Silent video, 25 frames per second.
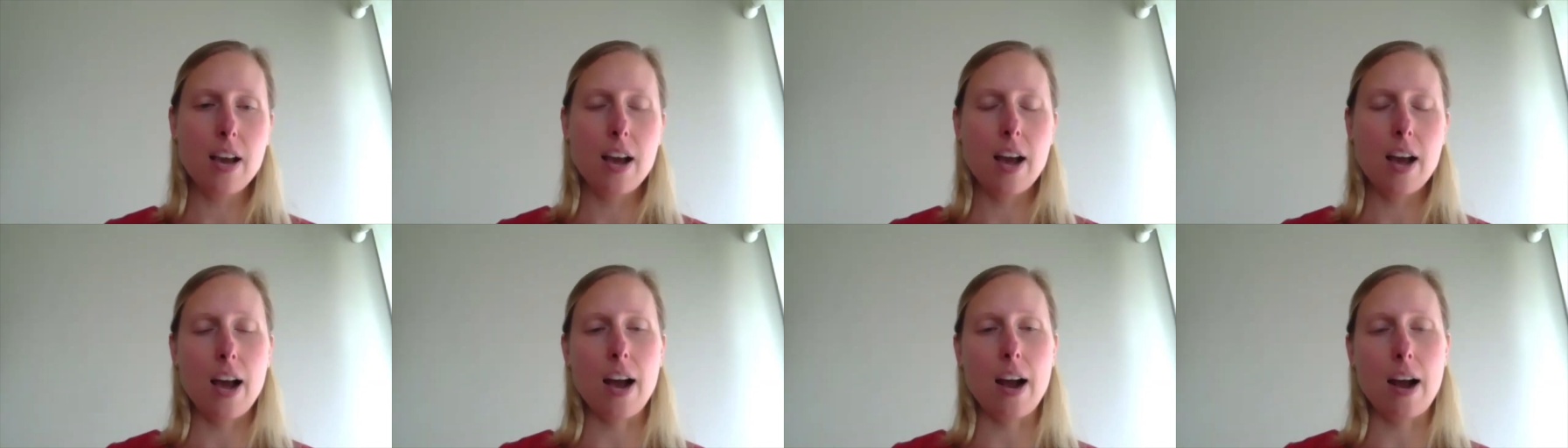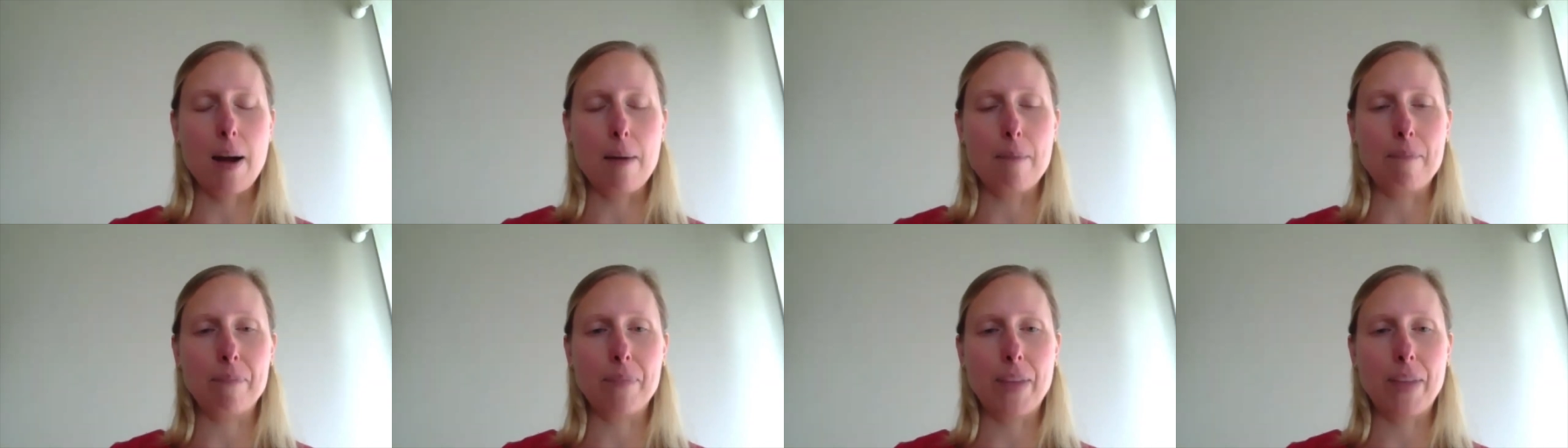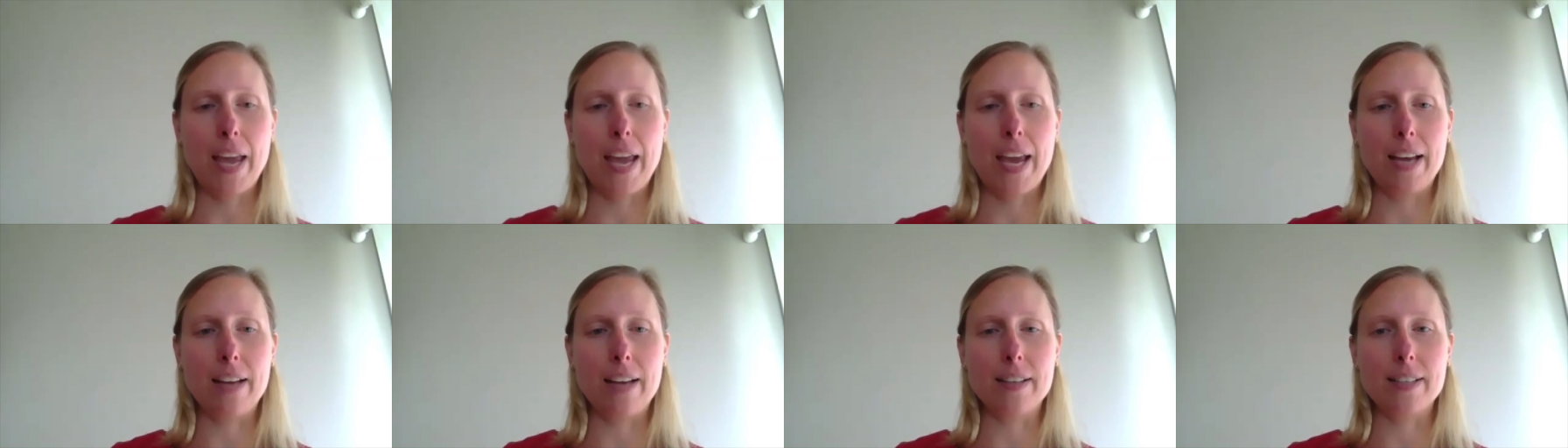um,
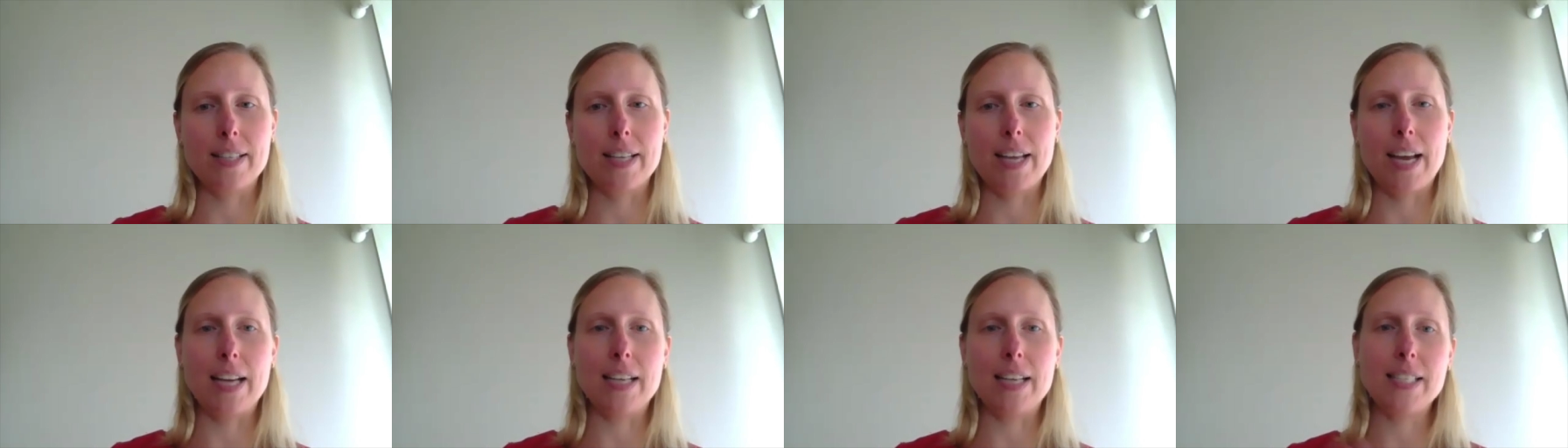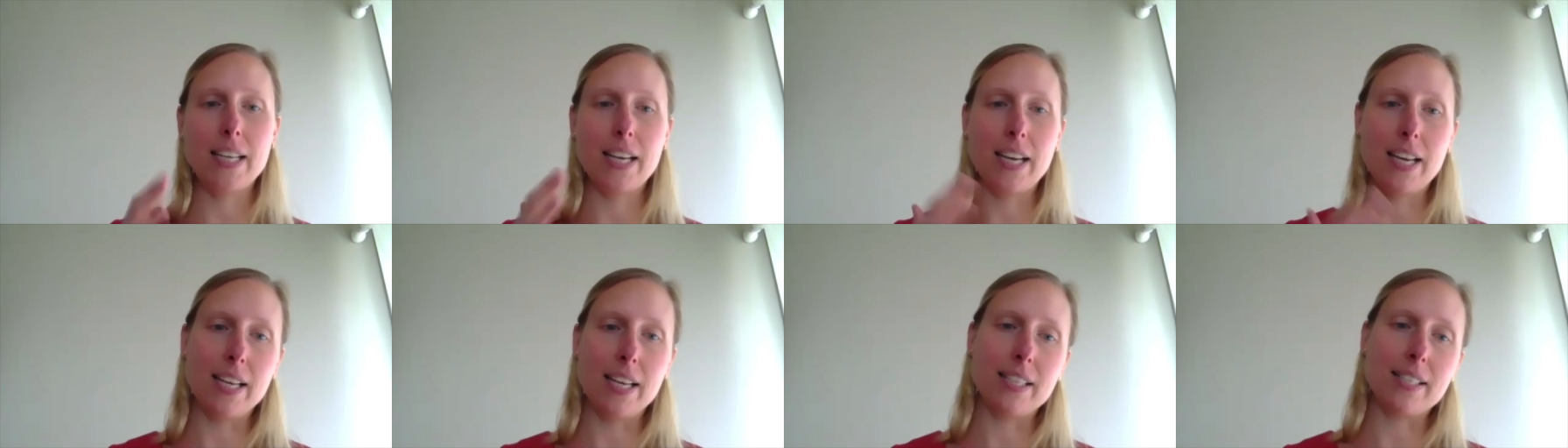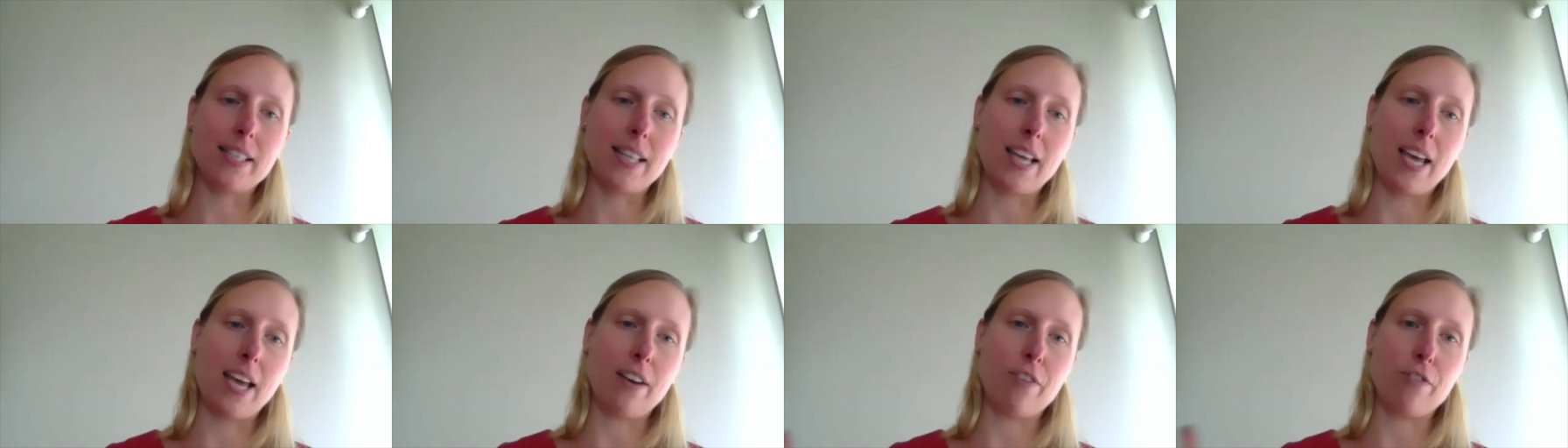and the idea is
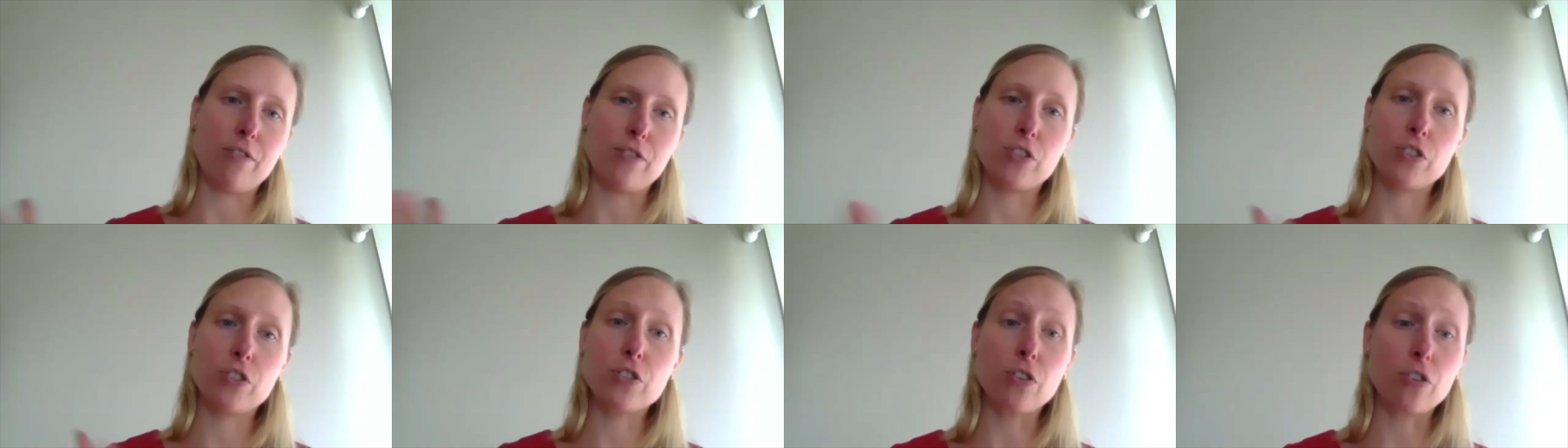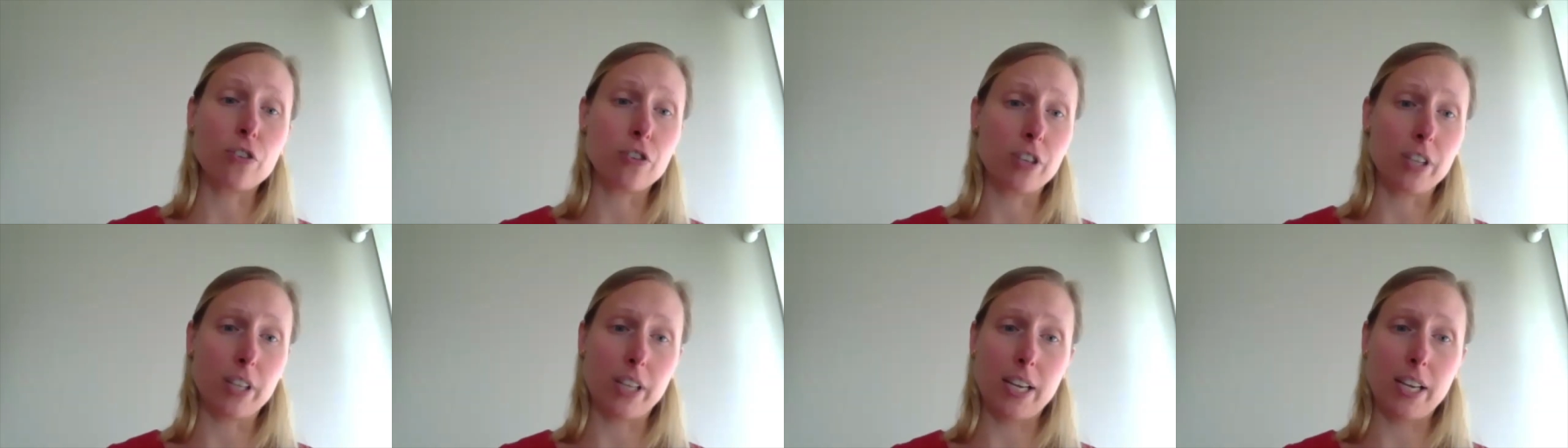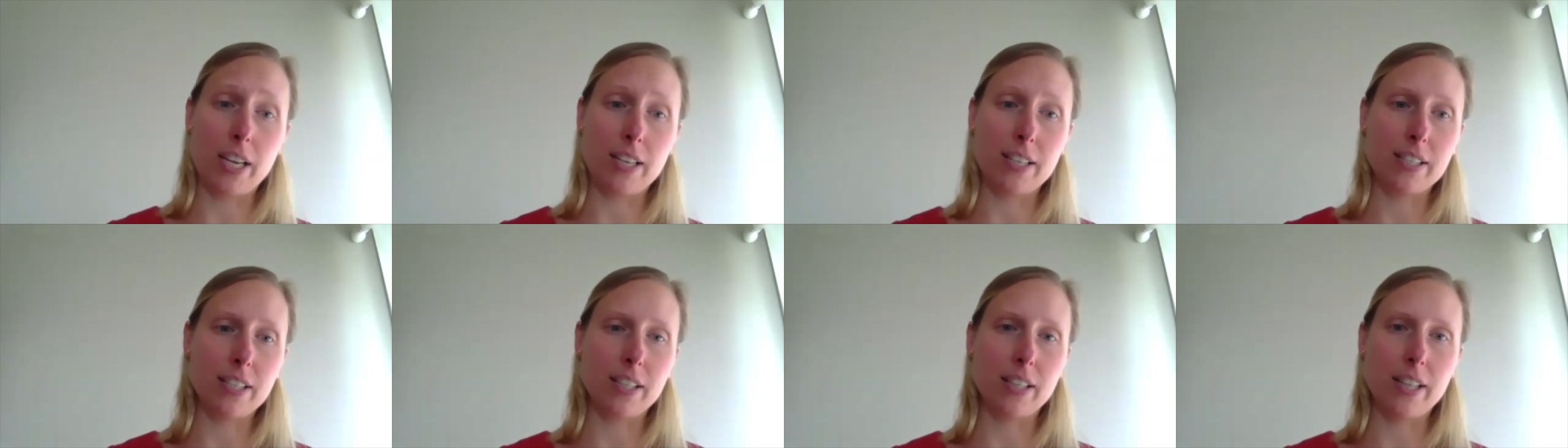then
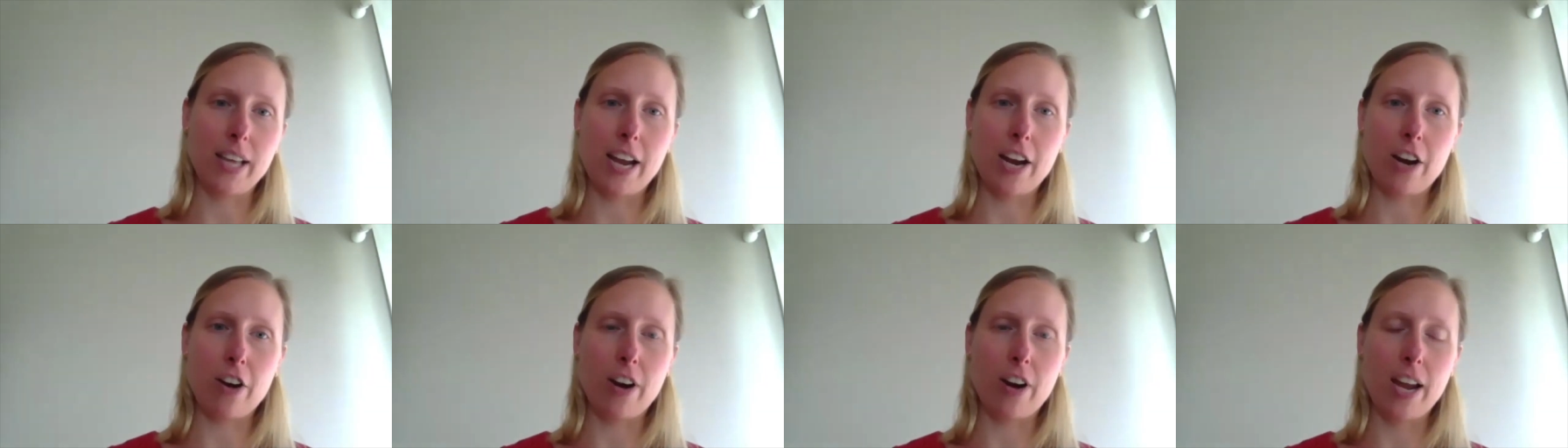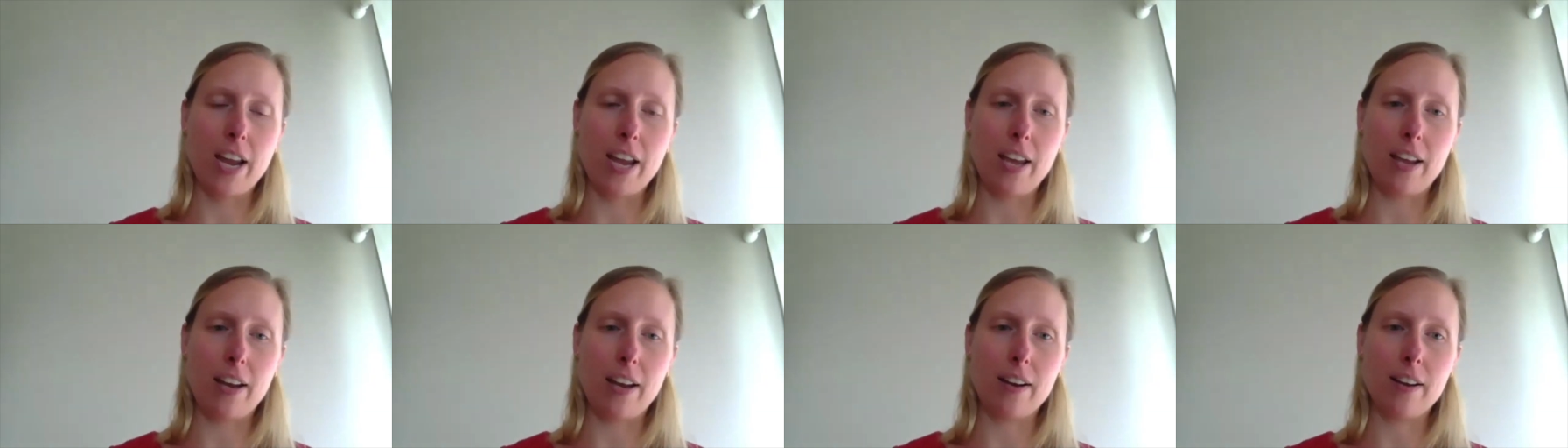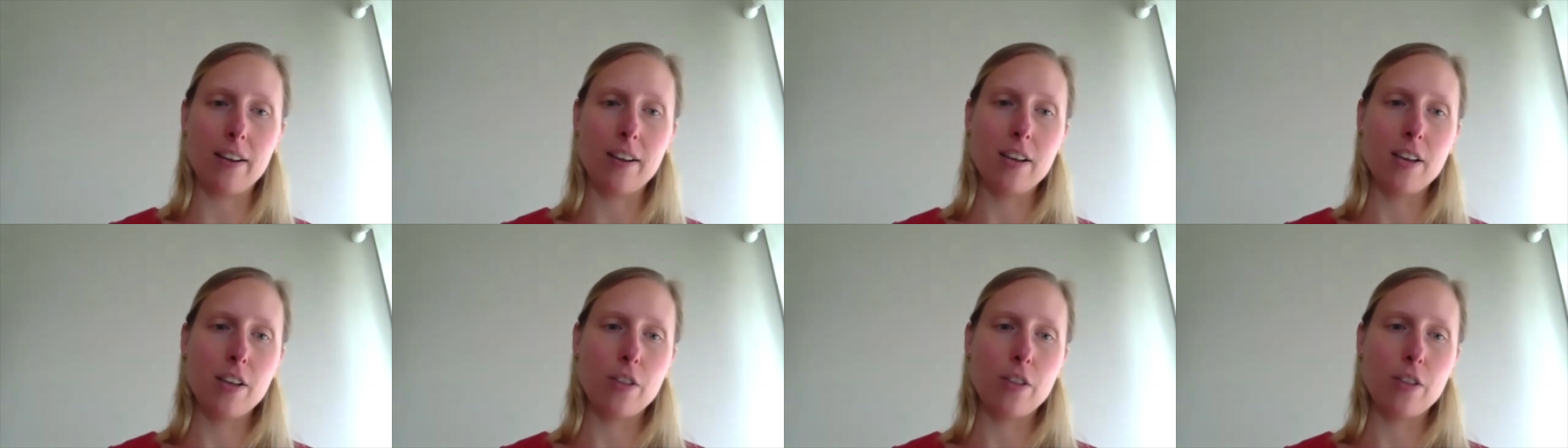certainly to layer in